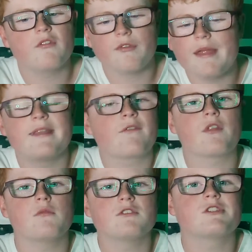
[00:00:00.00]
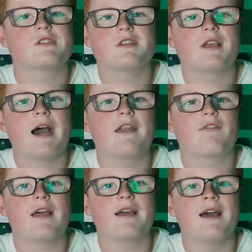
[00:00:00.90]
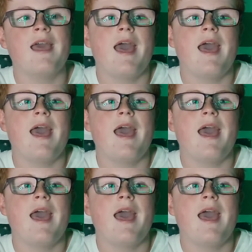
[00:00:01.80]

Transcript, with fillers: So that definitely was just kind of like a,